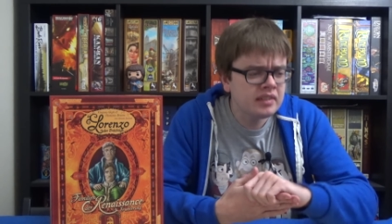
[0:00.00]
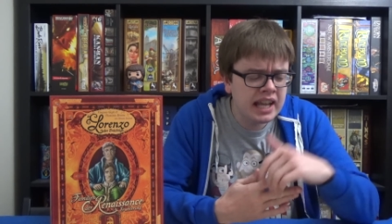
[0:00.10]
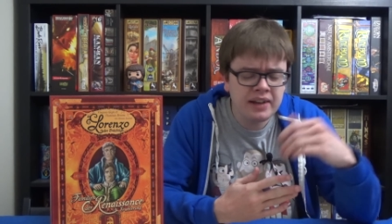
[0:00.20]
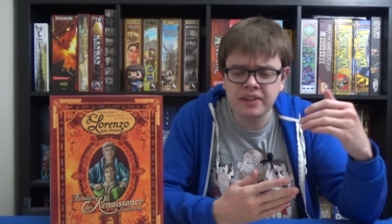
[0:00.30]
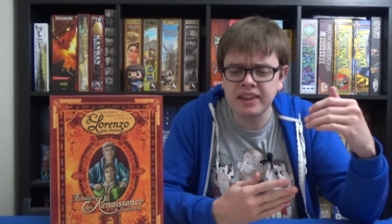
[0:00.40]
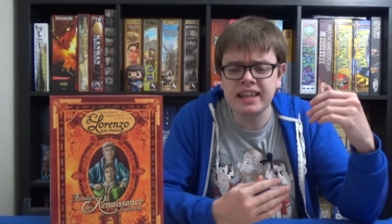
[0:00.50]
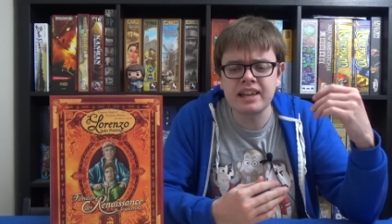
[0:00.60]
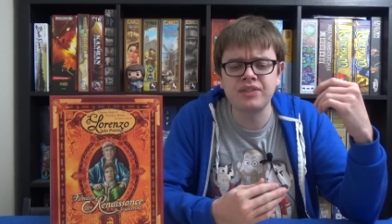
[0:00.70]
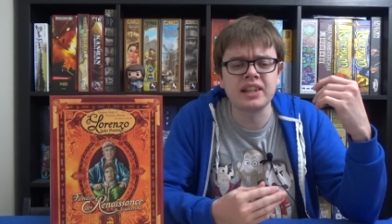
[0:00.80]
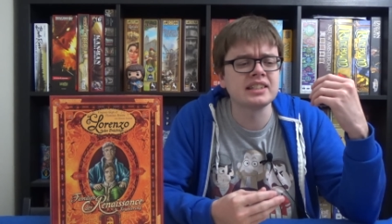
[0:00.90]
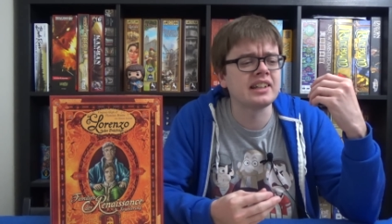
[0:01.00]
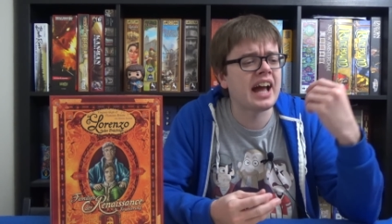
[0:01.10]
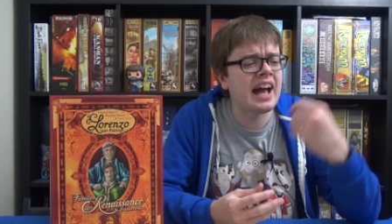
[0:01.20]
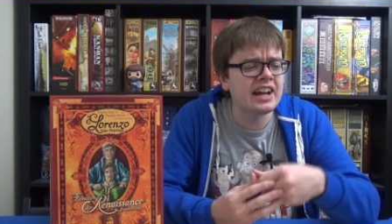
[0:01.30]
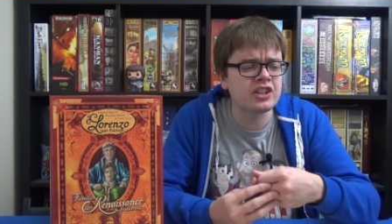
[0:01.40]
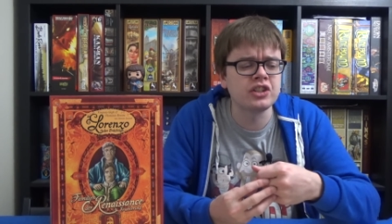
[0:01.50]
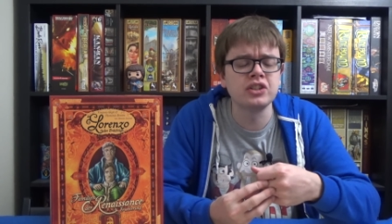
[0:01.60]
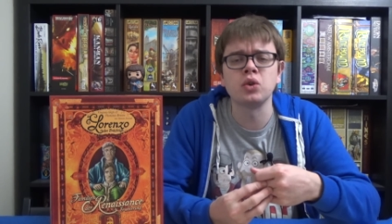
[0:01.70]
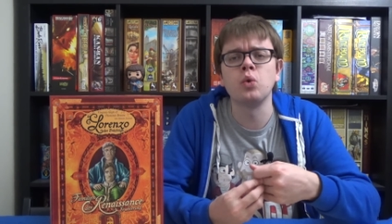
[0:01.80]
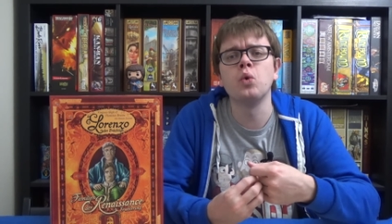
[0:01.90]
now that they give things like
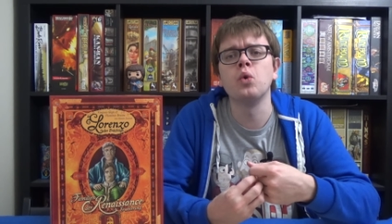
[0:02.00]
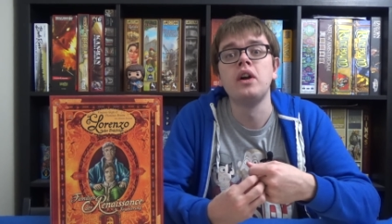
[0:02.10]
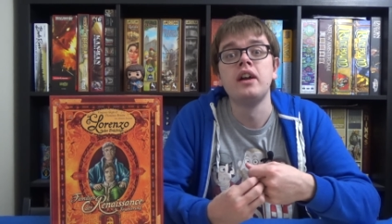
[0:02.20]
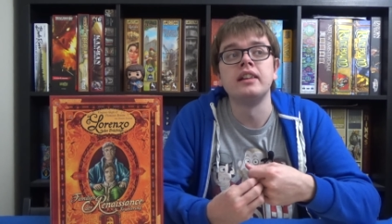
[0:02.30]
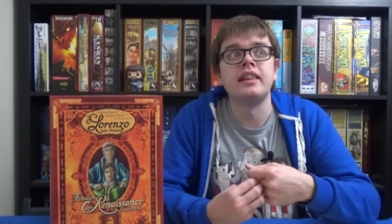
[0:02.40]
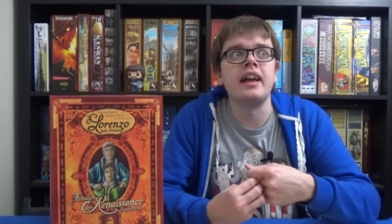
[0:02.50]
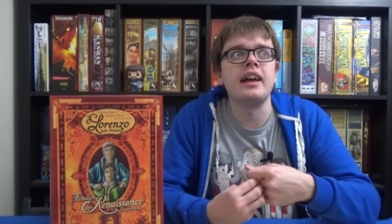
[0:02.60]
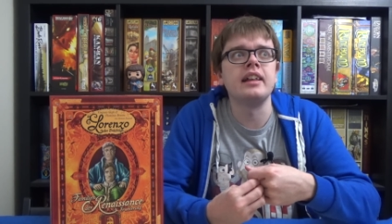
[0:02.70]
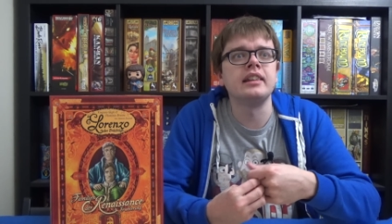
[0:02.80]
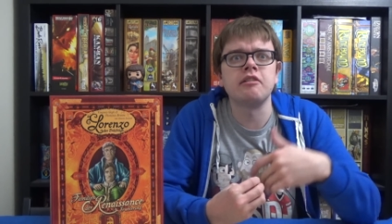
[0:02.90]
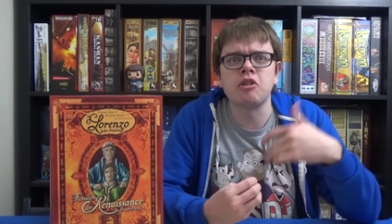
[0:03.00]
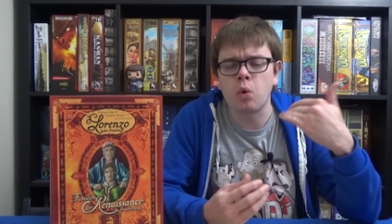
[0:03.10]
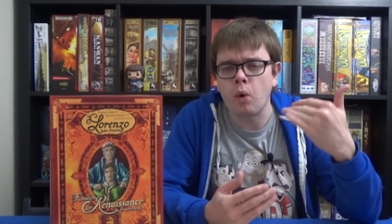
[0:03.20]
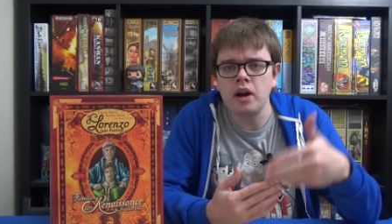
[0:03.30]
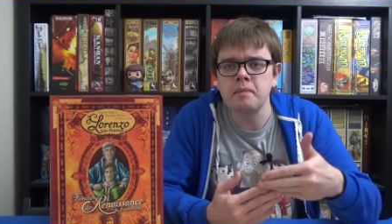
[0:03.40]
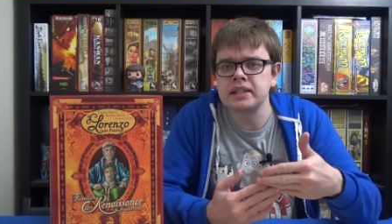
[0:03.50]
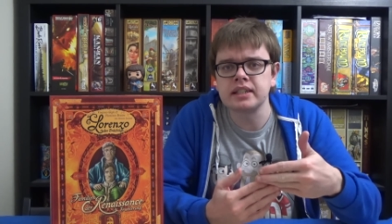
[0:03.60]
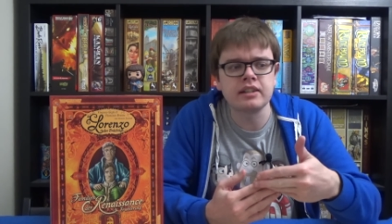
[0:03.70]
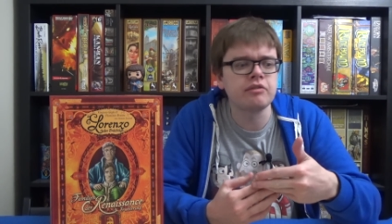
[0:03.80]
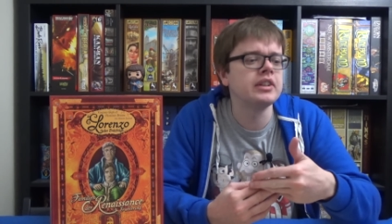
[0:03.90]
actions or their their requirements are
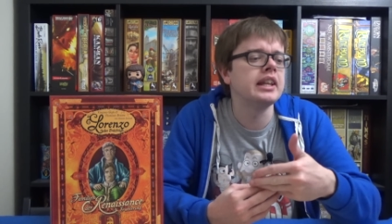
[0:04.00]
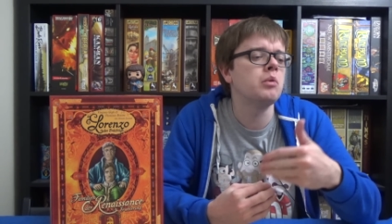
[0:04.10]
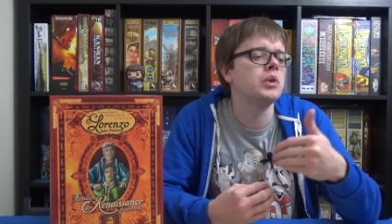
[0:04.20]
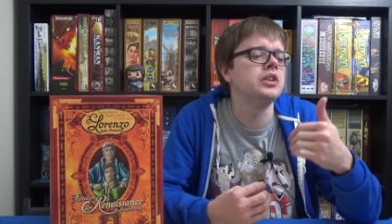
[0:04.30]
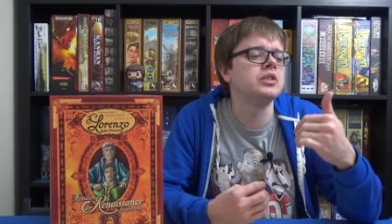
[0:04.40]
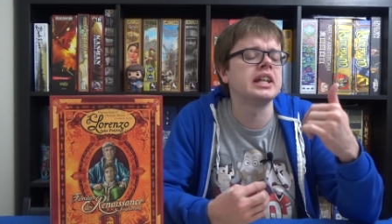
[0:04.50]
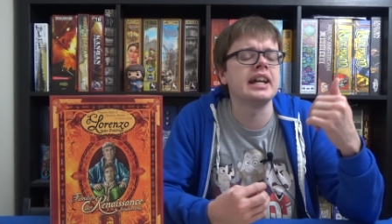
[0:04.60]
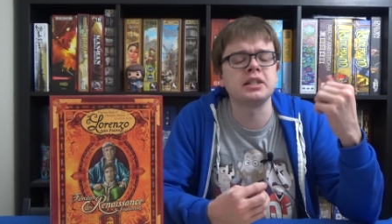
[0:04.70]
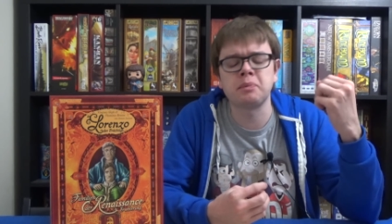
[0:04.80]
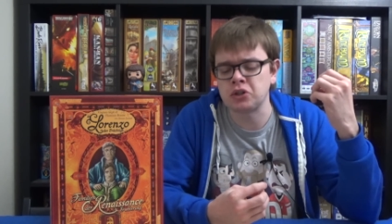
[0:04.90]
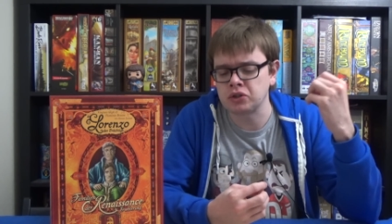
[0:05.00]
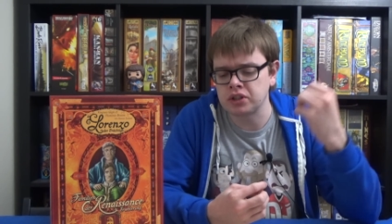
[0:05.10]
different, they want you to get special